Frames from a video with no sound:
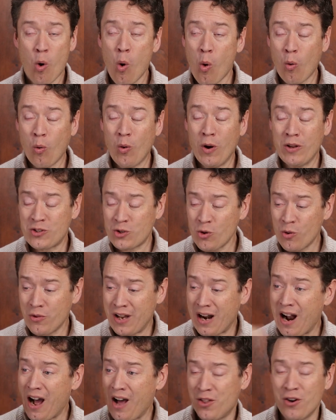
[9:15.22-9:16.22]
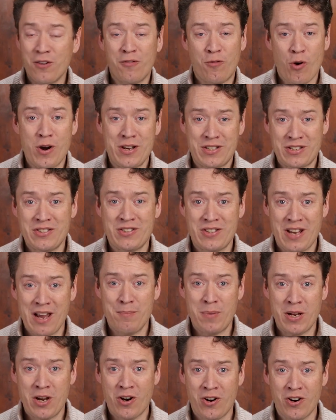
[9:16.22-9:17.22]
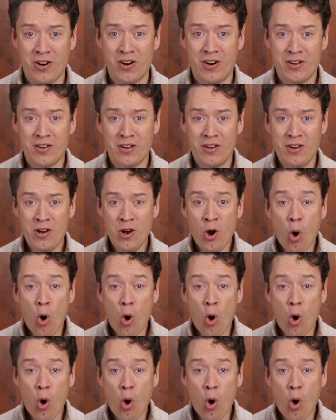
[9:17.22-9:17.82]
or so that other voices can be heard.